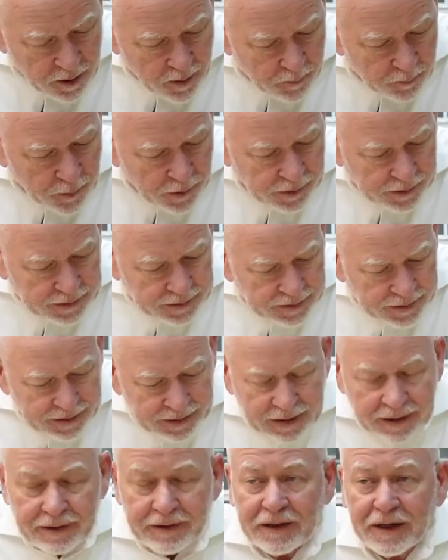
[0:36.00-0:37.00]
But
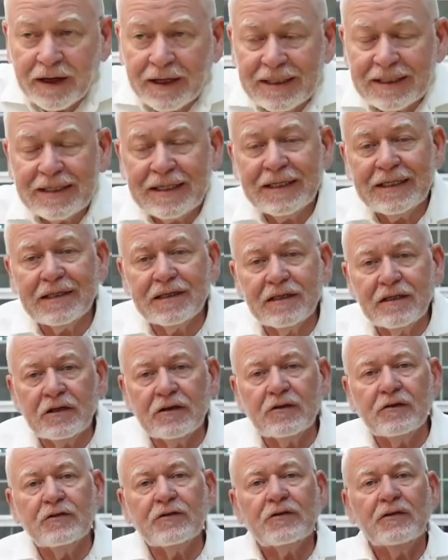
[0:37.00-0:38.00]
the idea
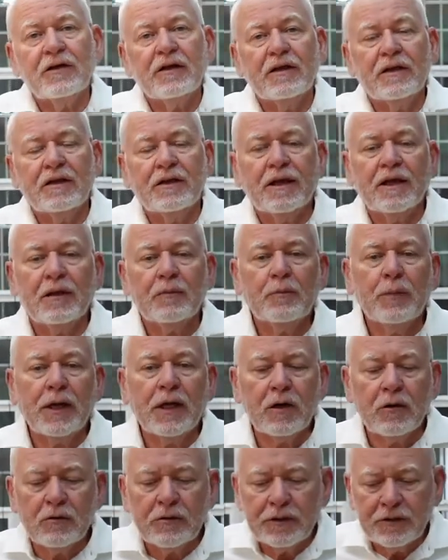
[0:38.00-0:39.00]
is that
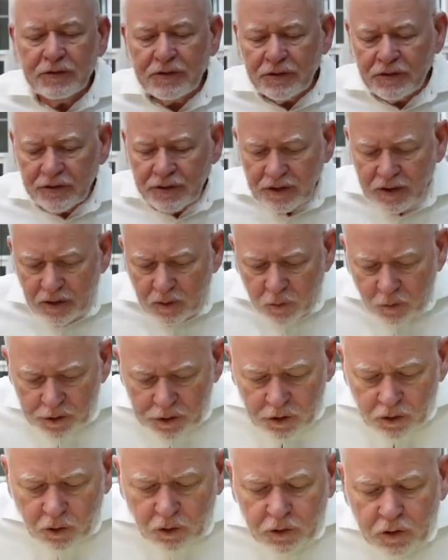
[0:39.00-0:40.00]
parents, when
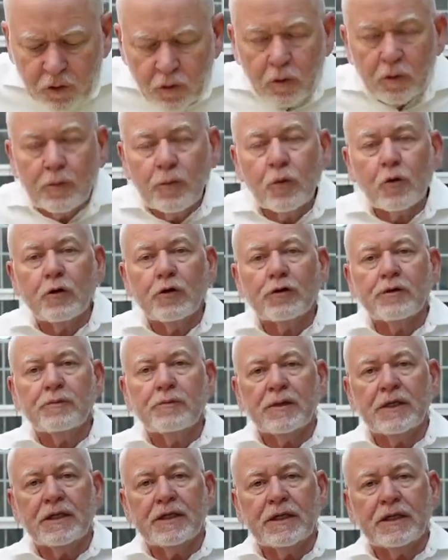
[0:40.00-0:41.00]
you go to a board
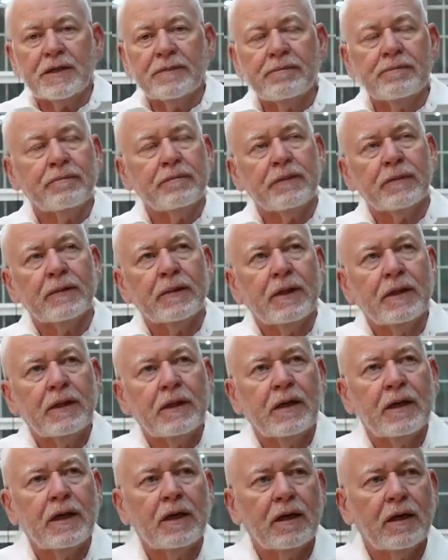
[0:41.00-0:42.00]
meeting,
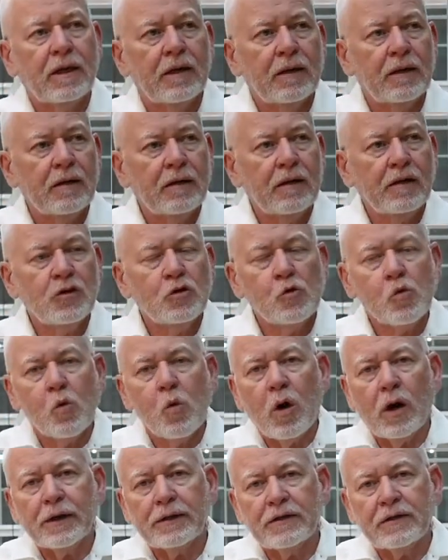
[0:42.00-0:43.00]
you
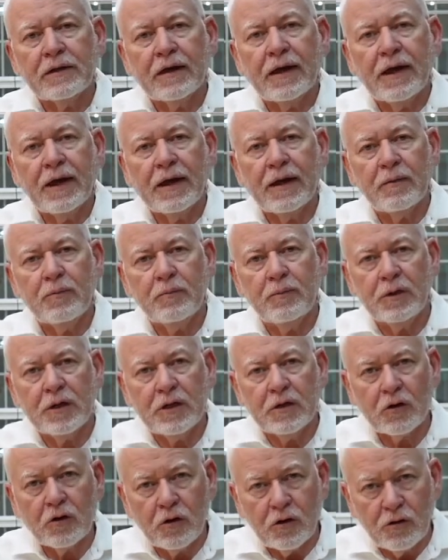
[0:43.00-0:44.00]
want to be
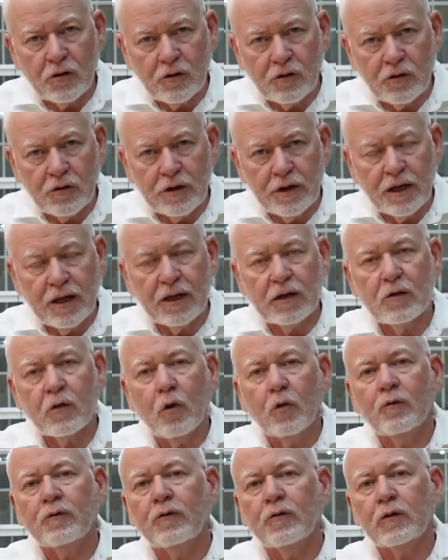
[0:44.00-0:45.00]
heard and
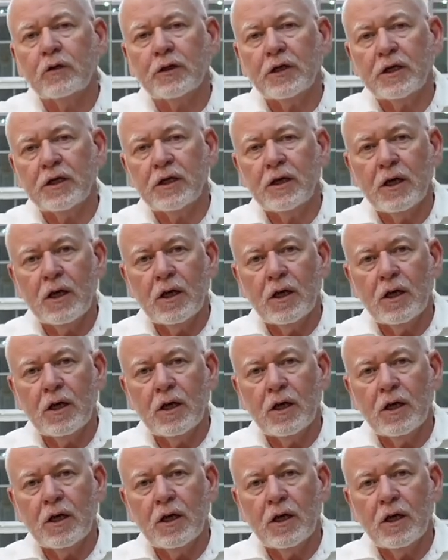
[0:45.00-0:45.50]
hopefully